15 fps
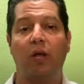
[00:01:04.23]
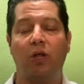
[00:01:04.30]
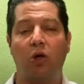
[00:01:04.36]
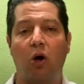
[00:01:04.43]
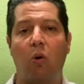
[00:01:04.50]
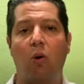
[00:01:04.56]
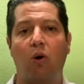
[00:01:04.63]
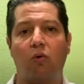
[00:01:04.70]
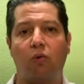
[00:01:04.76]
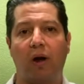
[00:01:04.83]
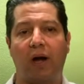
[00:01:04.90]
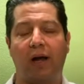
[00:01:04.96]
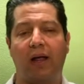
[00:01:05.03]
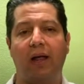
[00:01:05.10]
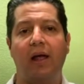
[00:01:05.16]
we know
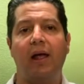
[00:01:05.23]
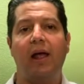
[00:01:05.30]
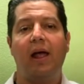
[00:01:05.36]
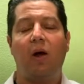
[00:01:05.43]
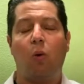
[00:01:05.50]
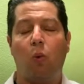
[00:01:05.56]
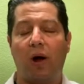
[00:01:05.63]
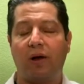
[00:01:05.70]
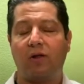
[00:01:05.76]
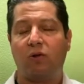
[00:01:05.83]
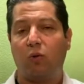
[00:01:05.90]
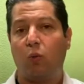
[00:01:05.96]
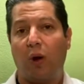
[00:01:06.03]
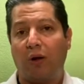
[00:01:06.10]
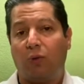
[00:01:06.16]
already what
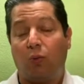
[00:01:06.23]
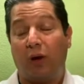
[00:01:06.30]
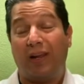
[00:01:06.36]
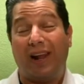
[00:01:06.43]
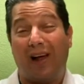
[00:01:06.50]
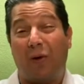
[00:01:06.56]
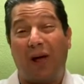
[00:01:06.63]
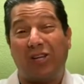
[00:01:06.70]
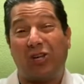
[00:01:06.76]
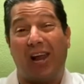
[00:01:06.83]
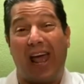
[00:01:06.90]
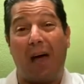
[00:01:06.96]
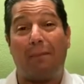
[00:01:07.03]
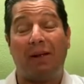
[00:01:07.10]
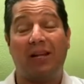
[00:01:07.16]

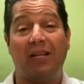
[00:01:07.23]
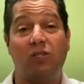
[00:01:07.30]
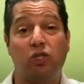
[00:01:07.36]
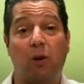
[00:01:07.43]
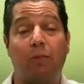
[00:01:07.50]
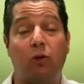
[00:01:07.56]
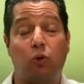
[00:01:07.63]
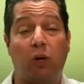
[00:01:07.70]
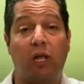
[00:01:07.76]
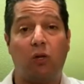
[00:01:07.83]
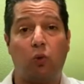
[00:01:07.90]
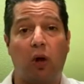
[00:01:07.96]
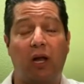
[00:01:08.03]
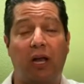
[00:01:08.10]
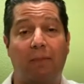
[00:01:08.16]
actually happened in summer
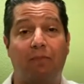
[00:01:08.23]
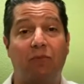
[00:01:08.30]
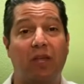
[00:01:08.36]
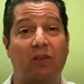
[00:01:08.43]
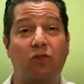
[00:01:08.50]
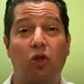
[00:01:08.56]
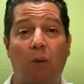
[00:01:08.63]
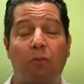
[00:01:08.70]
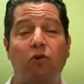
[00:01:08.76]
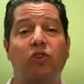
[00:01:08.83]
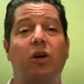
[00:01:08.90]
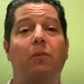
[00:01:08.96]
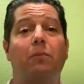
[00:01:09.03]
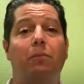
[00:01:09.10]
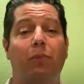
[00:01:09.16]
2020. The
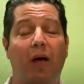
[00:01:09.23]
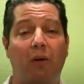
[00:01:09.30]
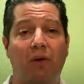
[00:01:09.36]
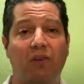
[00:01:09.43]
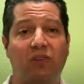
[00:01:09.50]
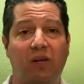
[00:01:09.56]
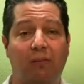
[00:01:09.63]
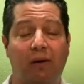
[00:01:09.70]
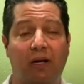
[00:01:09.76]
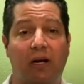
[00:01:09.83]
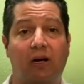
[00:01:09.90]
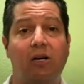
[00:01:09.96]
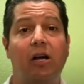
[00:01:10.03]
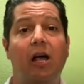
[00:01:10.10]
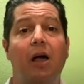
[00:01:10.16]
numbers are very
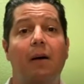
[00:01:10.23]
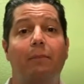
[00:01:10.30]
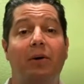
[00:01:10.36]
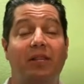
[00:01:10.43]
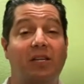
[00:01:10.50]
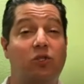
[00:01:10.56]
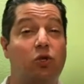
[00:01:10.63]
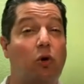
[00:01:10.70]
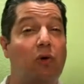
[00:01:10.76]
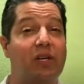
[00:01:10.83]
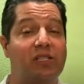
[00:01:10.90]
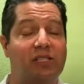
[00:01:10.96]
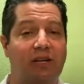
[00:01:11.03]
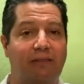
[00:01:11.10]
similar, but the story is